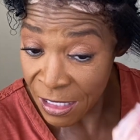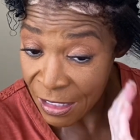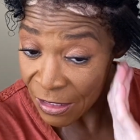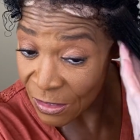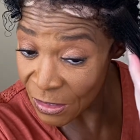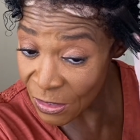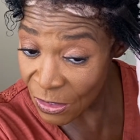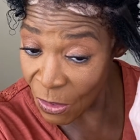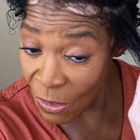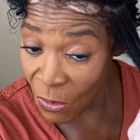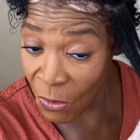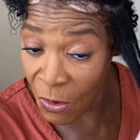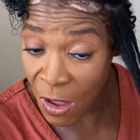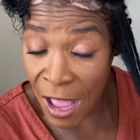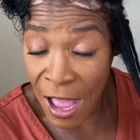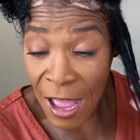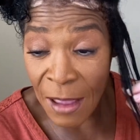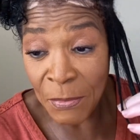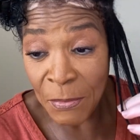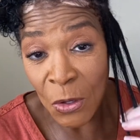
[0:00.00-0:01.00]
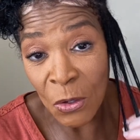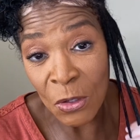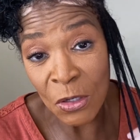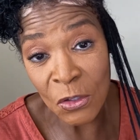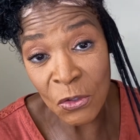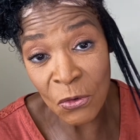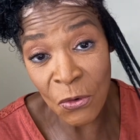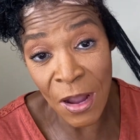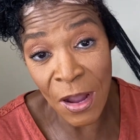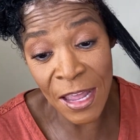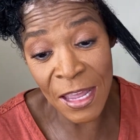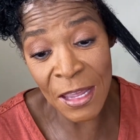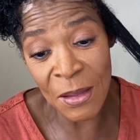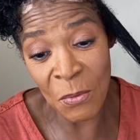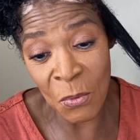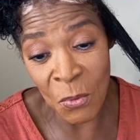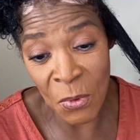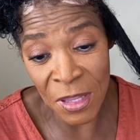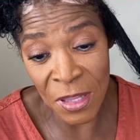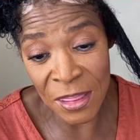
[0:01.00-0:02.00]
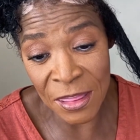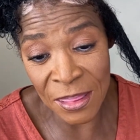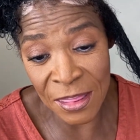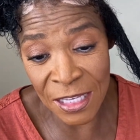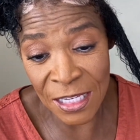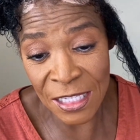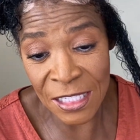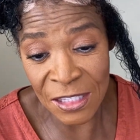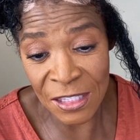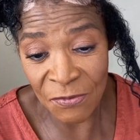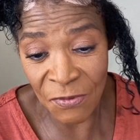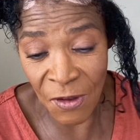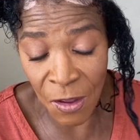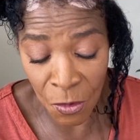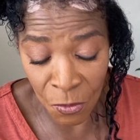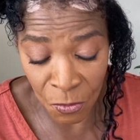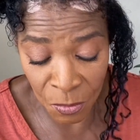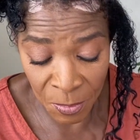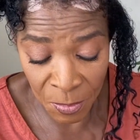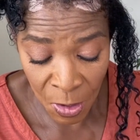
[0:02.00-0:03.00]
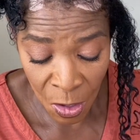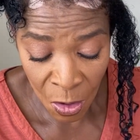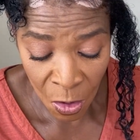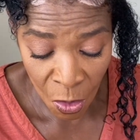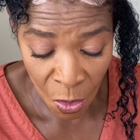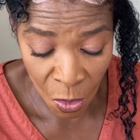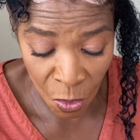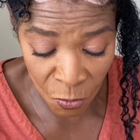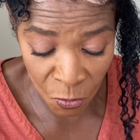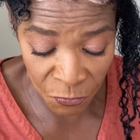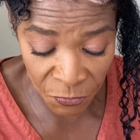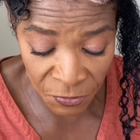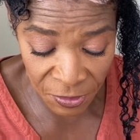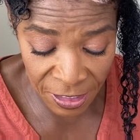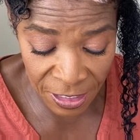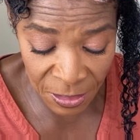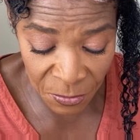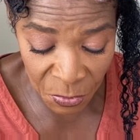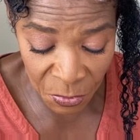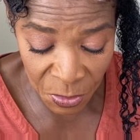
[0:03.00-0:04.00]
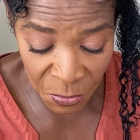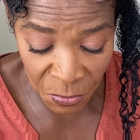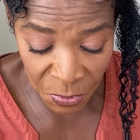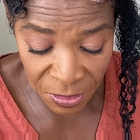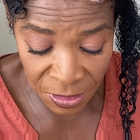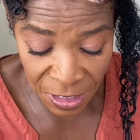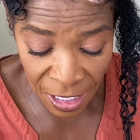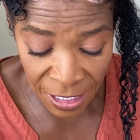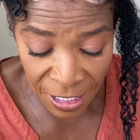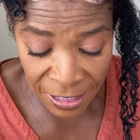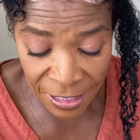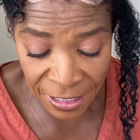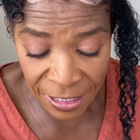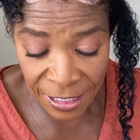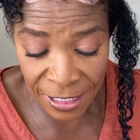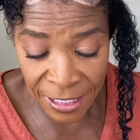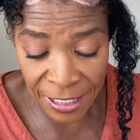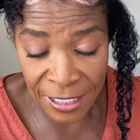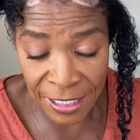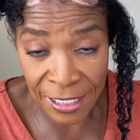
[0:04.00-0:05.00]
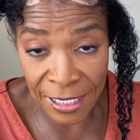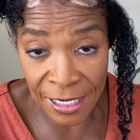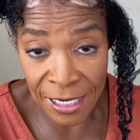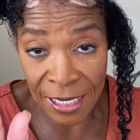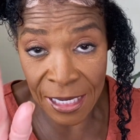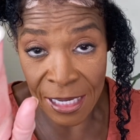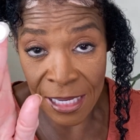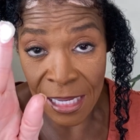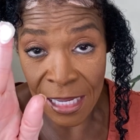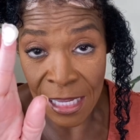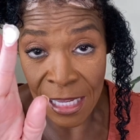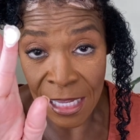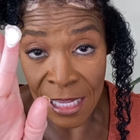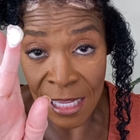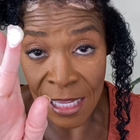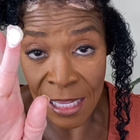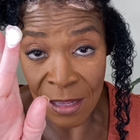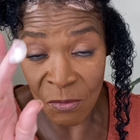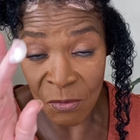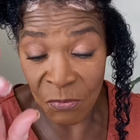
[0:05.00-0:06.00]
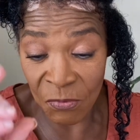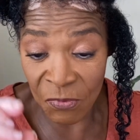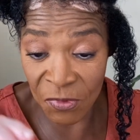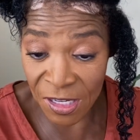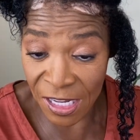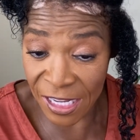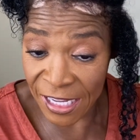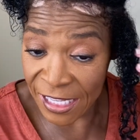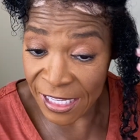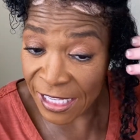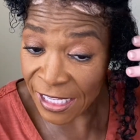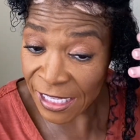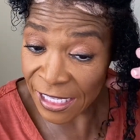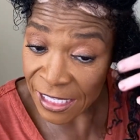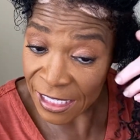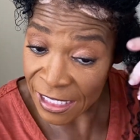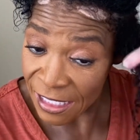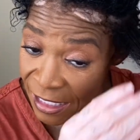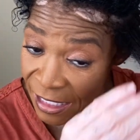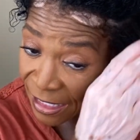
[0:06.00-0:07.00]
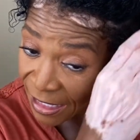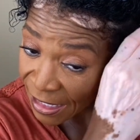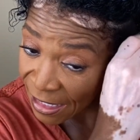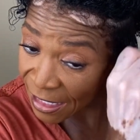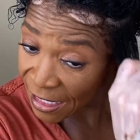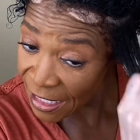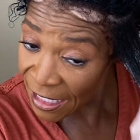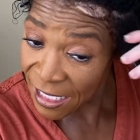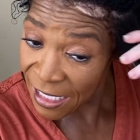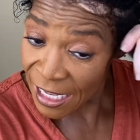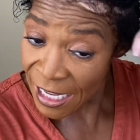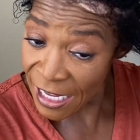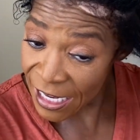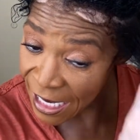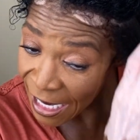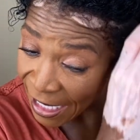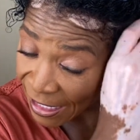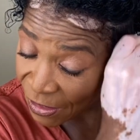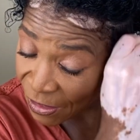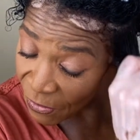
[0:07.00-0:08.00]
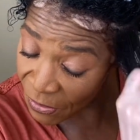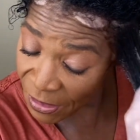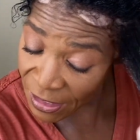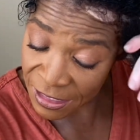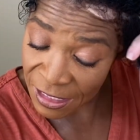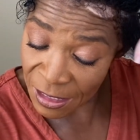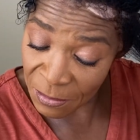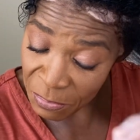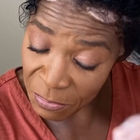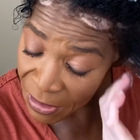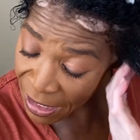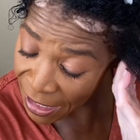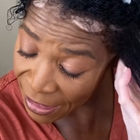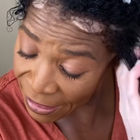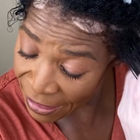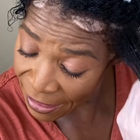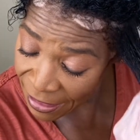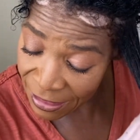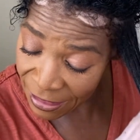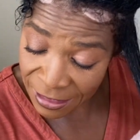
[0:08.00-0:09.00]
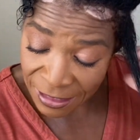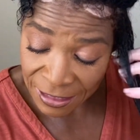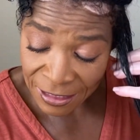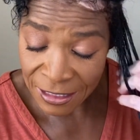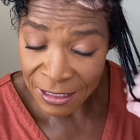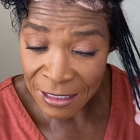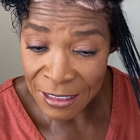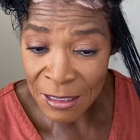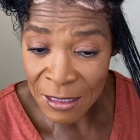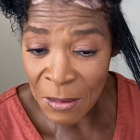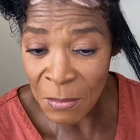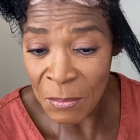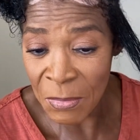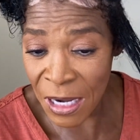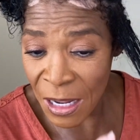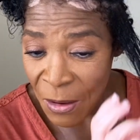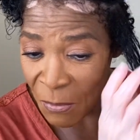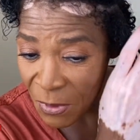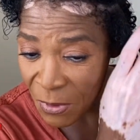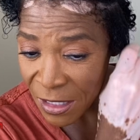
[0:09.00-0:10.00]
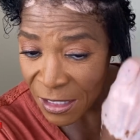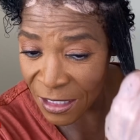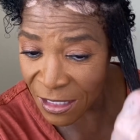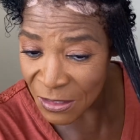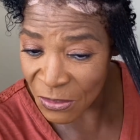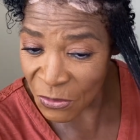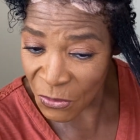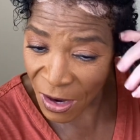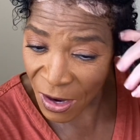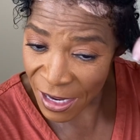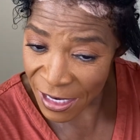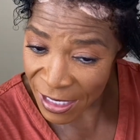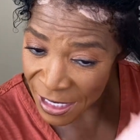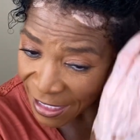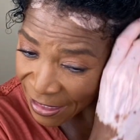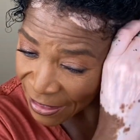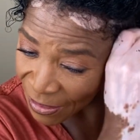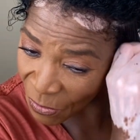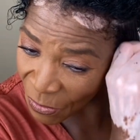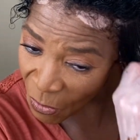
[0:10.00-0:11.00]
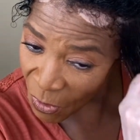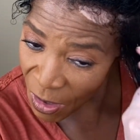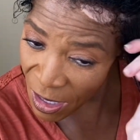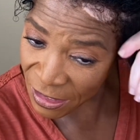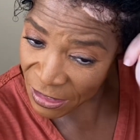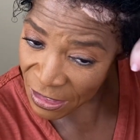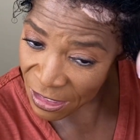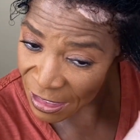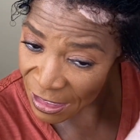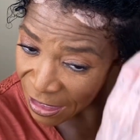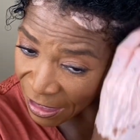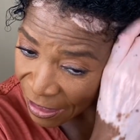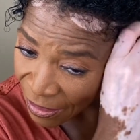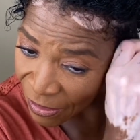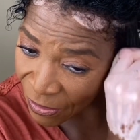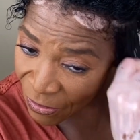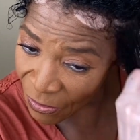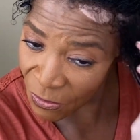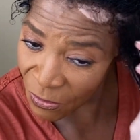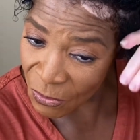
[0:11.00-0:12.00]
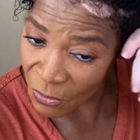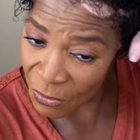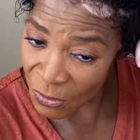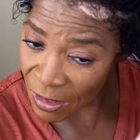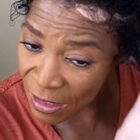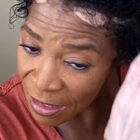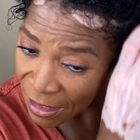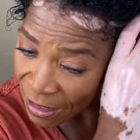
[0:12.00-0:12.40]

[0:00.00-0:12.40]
So I'm gonna try it with this foam. Hopefully we will not get any flaking. And I know it's a butter, but I wanted to try it as a wash and go.